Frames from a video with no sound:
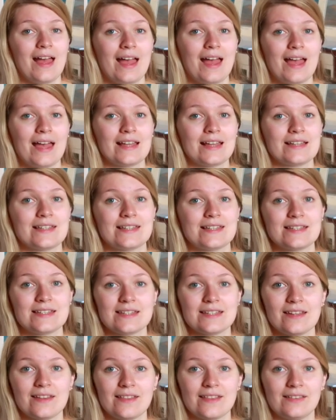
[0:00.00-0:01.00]
And
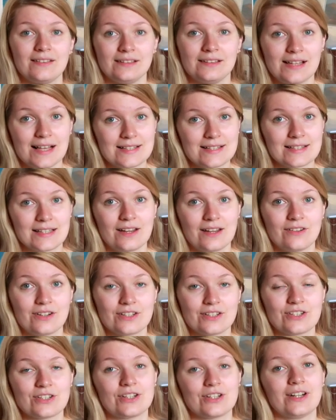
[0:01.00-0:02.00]
the last
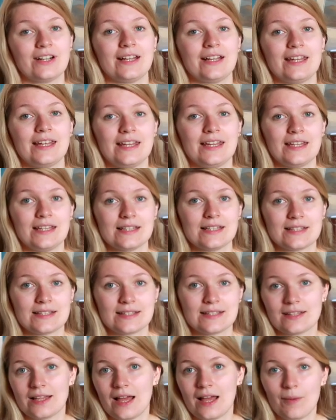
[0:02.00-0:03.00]
character
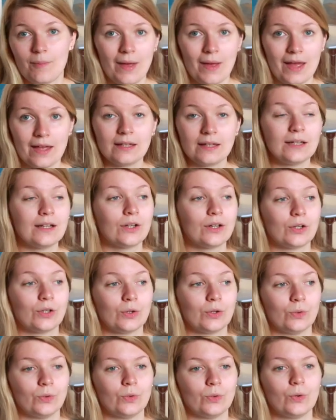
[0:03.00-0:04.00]
is a man
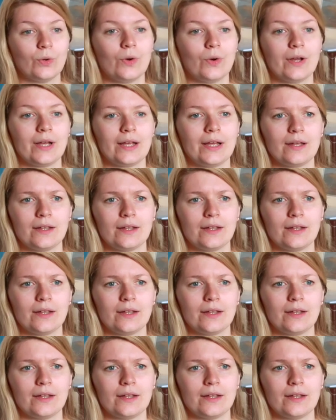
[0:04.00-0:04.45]
who